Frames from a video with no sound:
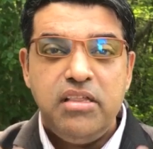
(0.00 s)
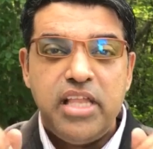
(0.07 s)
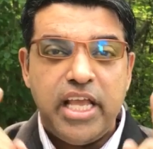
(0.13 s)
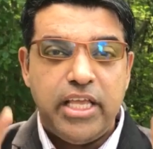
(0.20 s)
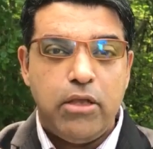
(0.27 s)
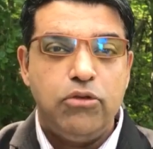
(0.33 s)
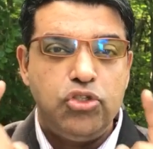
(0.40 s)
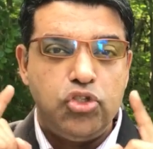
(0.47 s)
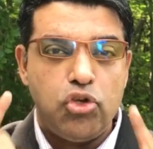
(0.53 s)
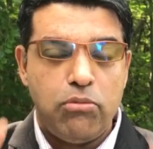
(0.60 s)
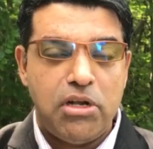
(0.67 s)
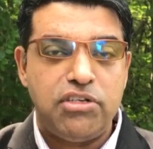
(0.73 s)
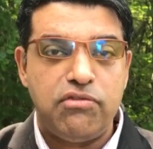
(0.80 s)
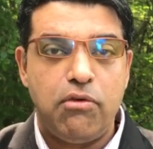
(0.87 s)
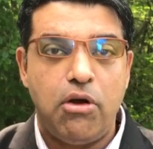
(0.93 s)
Thank you so
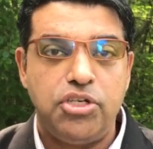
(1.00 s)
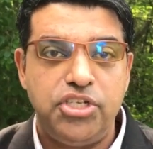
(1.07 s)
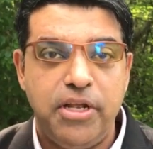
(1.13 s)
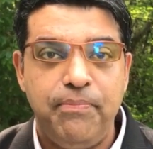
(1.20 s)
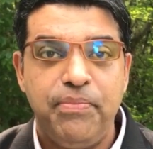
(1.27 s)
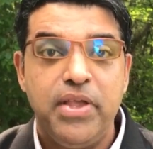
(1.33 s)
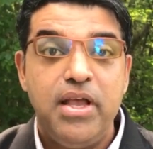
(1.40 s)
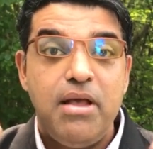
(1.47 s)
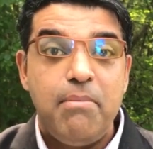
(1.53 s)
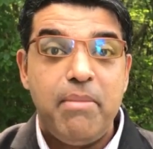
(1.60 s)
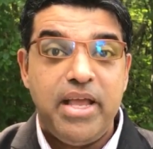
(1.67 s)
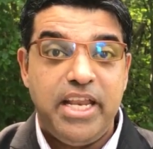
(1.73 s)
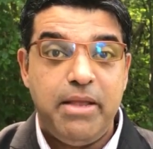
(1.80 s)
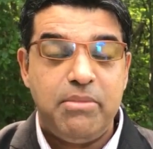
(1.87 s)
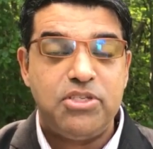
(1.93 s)
much for watching.
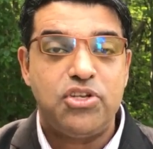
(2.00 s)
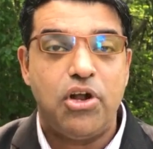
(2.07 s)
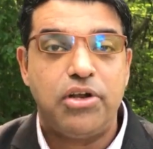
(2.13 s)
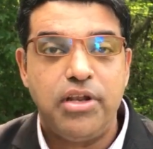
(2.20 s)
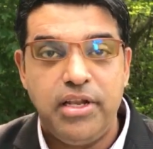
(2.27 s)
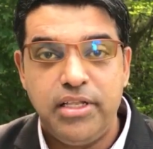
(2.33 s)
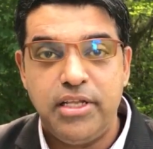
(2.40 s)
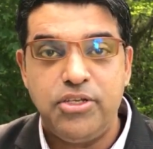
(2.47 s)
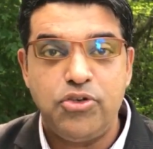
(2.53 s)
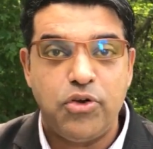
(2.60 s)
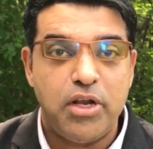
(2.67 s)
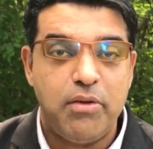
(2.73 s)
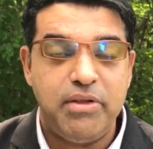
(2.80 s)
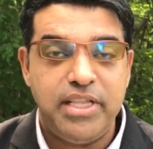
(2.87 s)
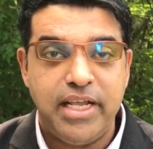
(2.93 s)
My name is Doctor Nitin
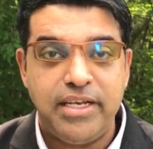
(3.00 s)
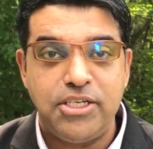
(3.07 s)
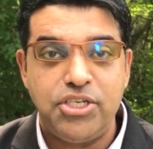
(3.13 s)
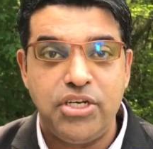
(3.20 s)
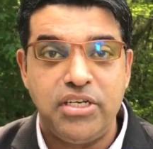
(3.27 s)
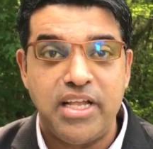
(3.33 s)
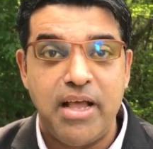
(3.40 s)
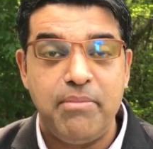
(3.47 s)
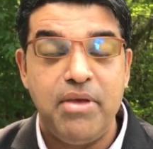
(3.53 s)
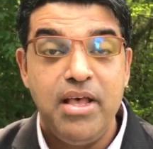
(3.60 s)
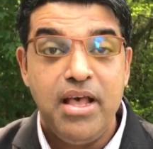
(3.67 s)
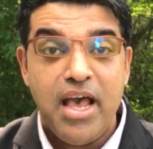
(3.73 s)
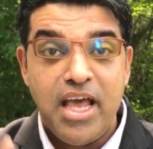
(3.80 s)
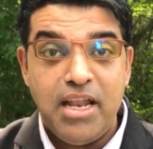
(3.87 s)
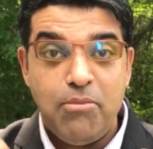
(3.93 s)
Chhoda with Ignition Time,
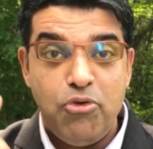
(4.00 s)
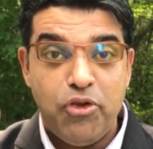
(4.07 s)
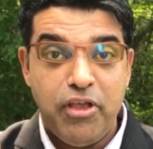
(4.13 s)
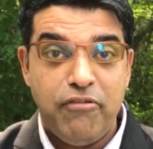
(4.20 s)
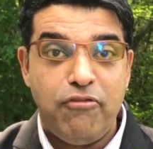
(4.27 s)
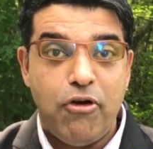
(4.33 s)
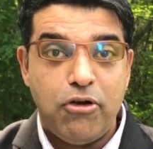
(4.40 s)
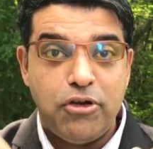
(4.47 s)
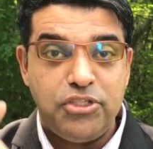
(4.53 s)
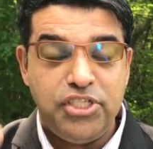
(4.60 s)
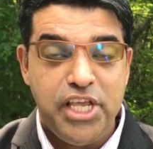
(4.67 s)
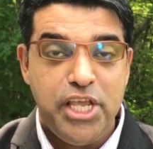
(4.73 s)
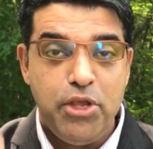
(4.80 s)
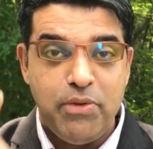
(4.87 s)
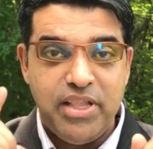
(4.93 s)
and I'm looking forward to
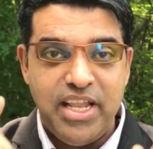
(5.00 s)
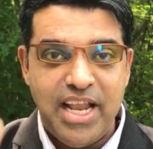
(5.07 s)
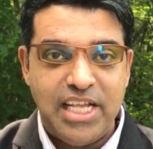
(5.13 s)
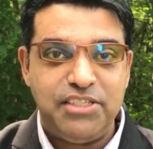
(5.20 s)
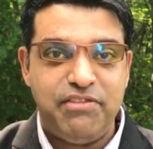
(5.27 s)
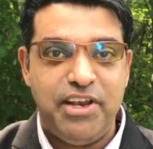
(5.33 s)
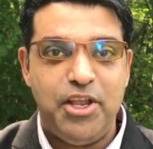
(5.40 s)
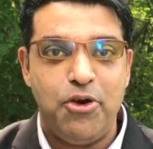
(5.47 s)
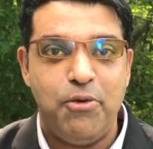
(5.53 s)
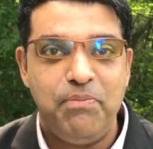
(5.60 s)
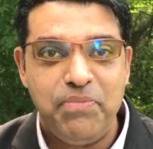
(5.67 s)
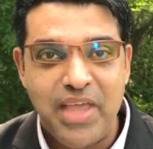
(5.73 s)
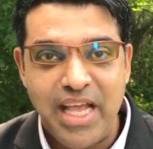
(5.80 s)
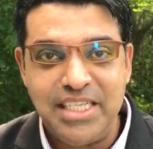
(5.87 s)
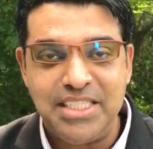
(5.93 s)
seeing you in the next video.
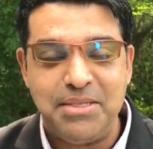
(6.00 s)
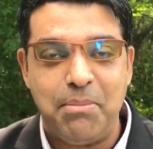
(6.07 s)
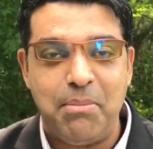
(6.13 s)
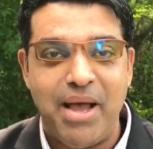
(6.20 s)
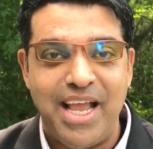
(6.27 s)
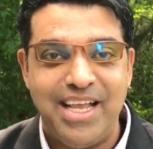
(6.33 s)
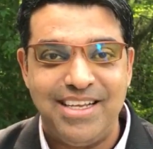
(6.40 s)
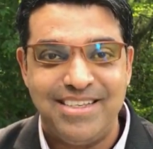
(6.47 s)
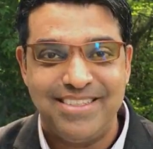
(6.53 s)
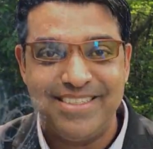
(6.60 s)
Thanks. Bye.